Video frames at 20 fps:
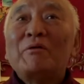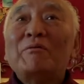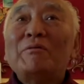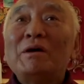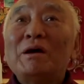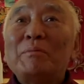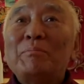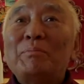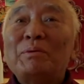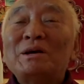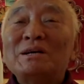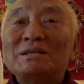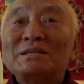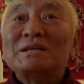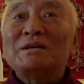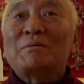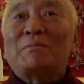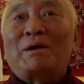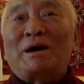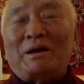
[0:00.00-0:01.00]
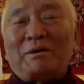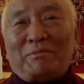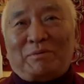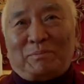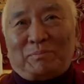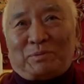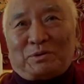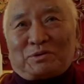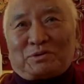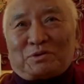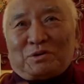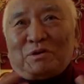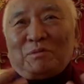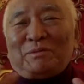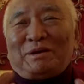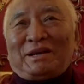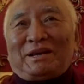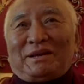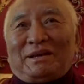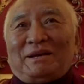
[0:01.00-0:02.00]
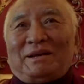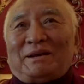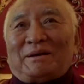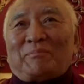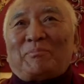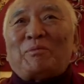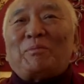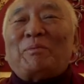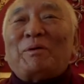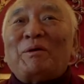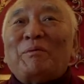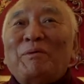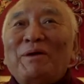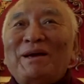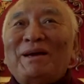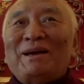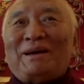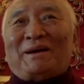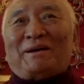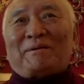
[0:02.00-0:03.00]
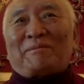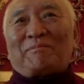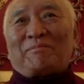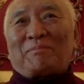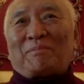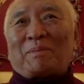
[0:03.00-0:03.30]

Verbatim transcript: Where present mind? We presume here, but where?